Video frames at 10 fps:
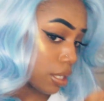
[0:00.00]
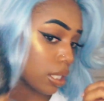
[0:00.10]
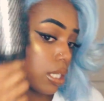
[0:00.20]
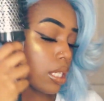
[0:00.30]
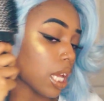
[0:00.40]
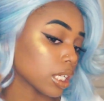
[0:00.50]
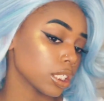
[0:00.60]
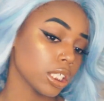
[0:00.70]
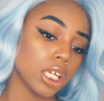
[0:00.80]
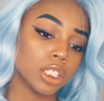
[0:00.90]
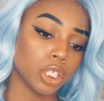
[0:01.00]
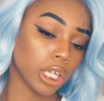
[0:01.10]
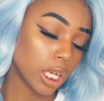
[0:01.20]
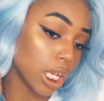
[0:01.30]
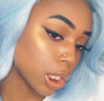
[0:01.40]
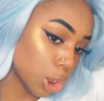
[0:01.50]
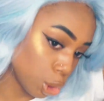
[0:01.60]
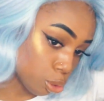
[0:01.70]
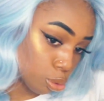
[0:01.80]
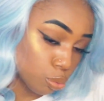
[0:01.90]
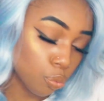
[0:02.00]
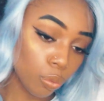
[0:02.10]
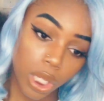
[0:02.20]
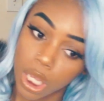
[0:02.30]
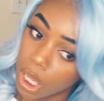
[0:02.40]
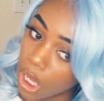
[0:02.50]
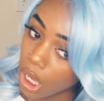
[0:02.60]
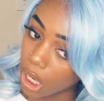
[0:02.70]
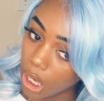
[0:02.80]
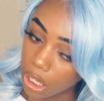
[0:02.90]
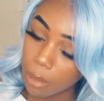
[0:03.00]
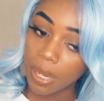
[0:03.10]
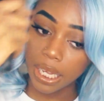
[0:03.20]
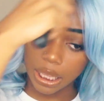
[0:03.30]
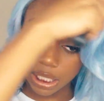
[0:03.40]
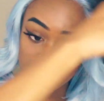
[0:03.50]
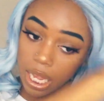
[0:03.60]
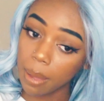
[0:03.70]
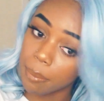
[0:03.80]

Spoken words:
this is actually like turned out kind of cute, and I'm liking this a lot